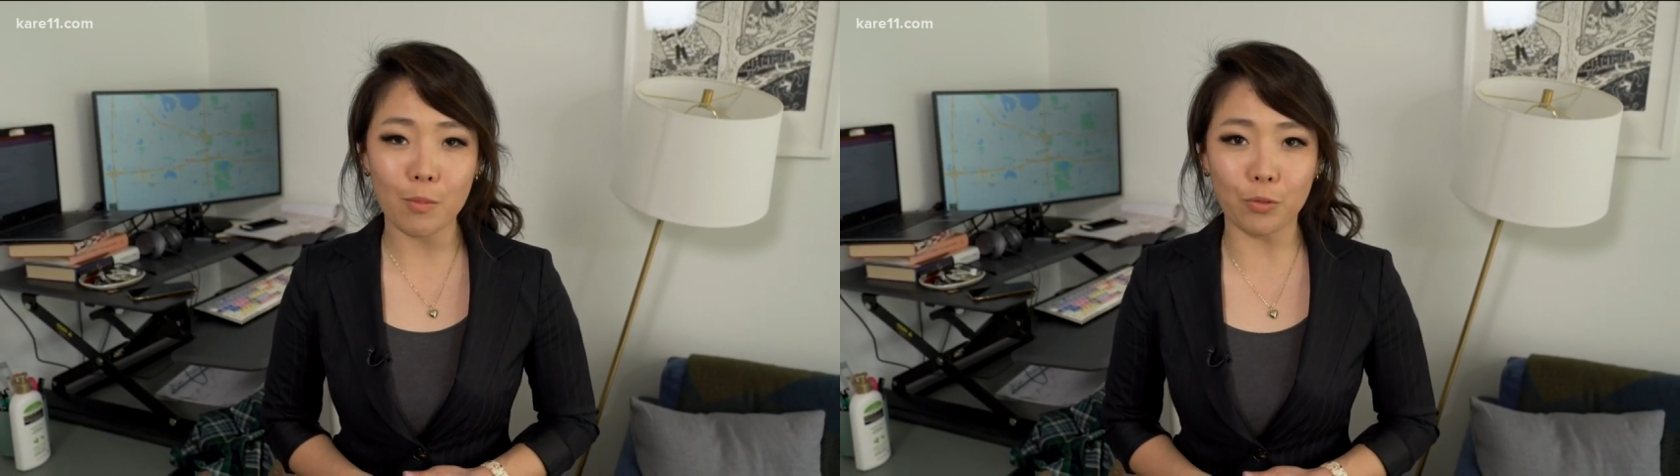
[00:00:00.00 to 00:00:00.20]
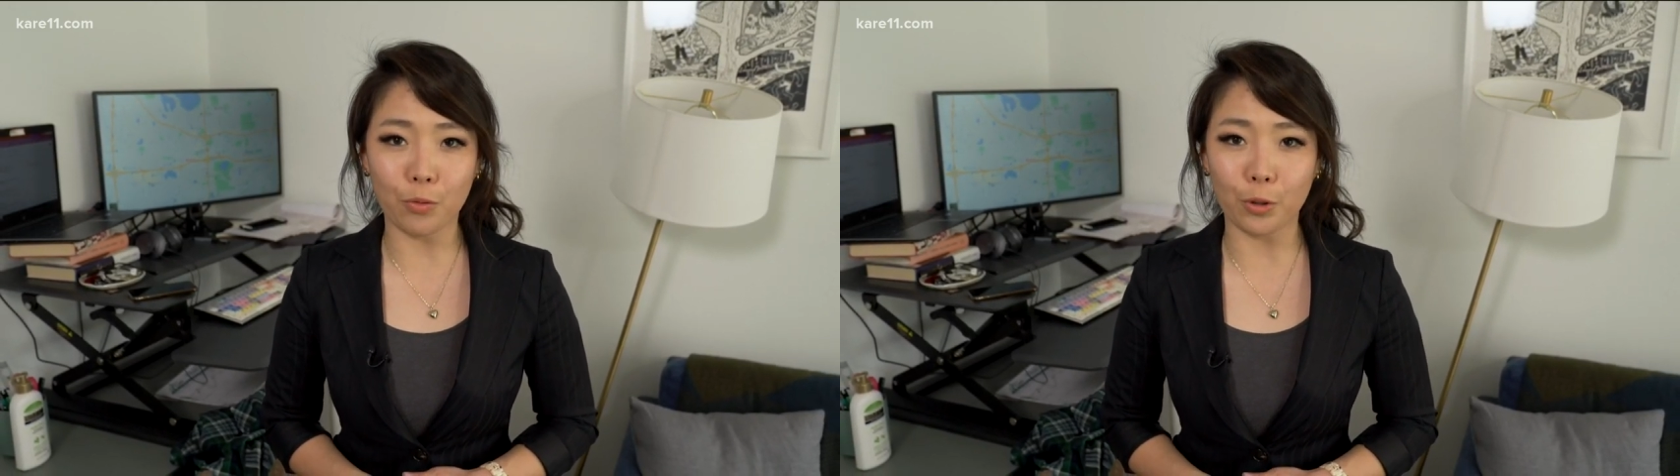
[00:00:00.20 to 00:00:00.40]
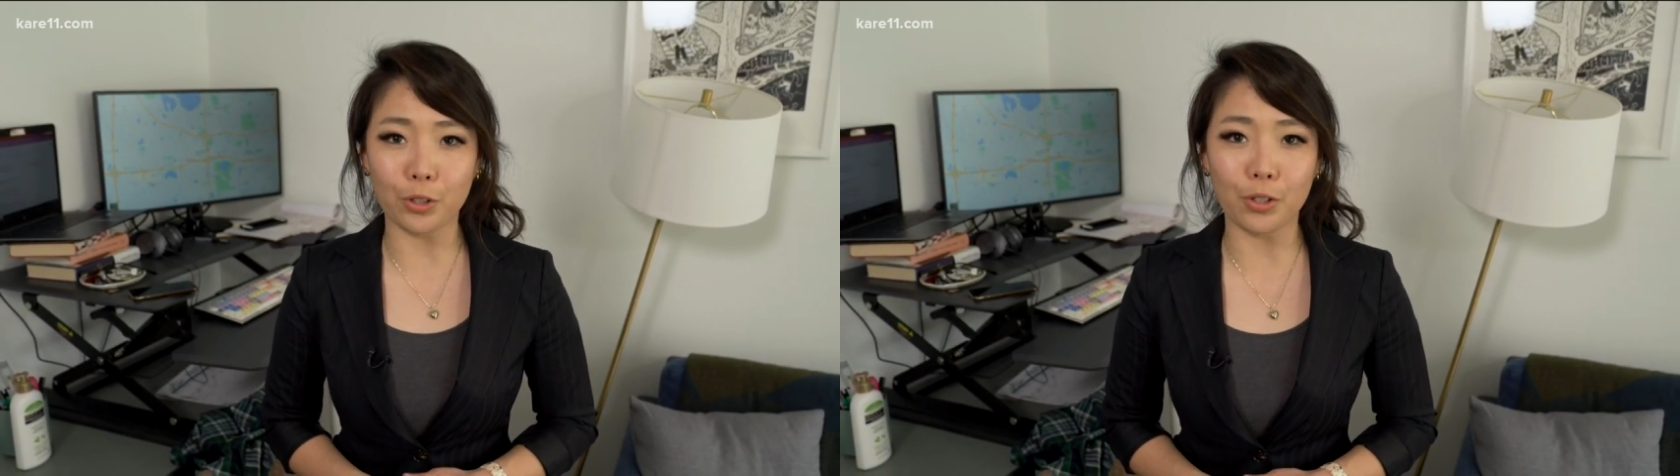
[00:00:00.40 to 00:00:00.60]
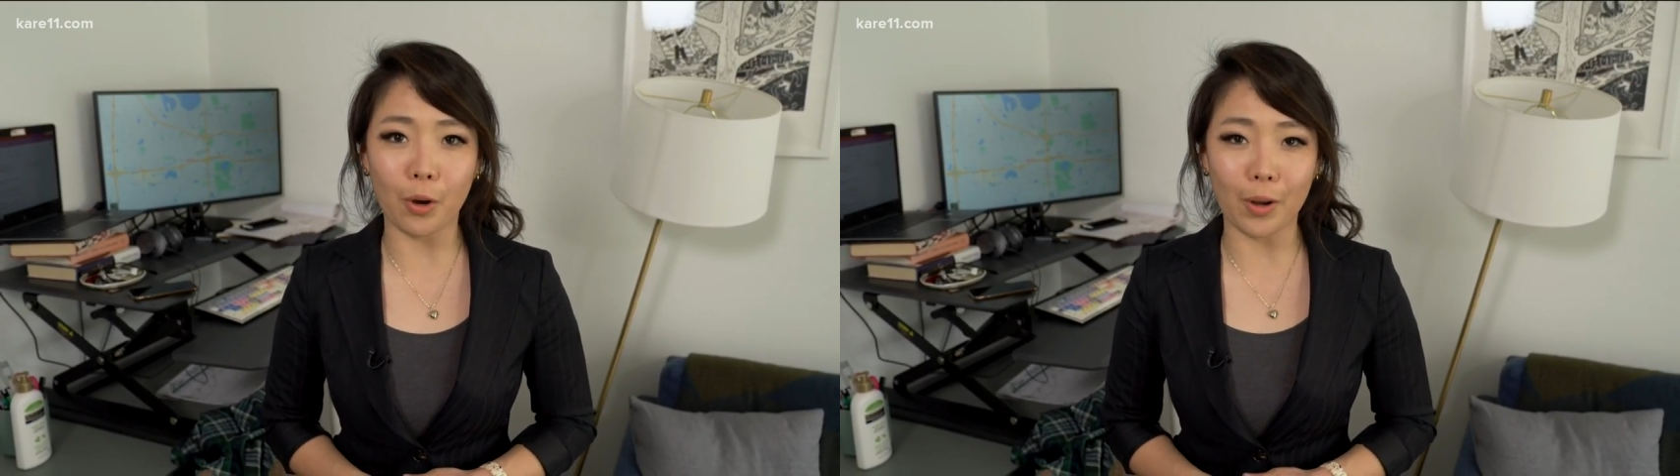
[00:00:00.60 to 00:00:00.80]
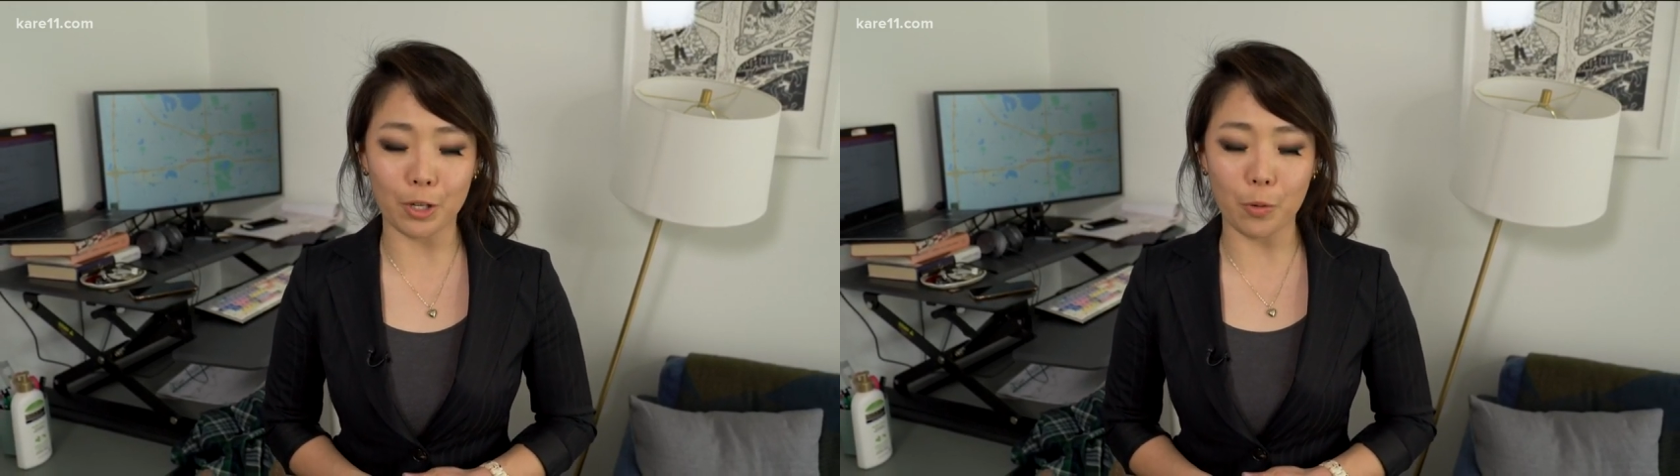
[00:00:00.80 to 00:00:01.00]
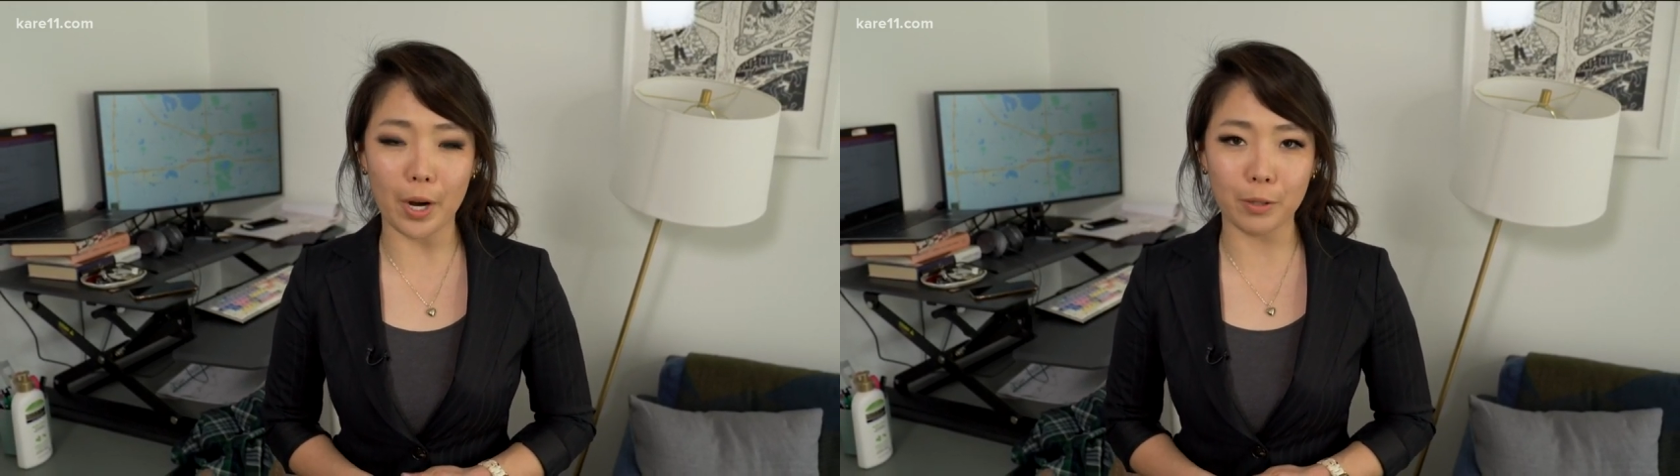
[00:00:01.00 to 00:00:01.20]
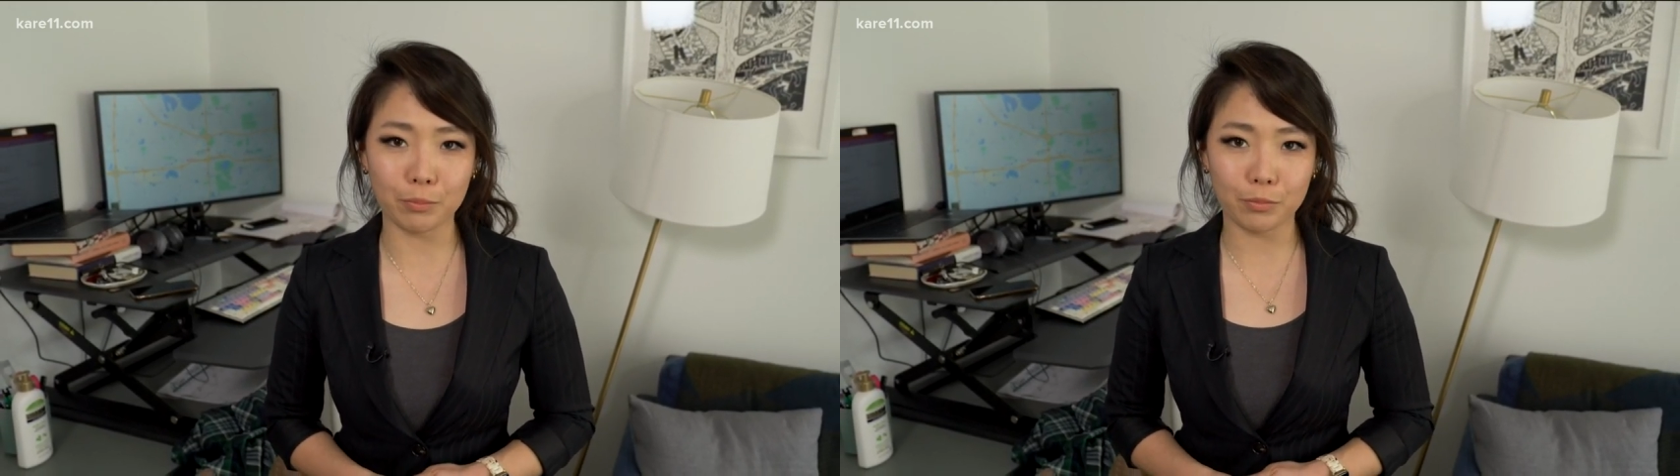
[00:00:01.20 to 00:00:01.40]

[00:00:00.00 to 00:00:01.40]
before you go anywhere.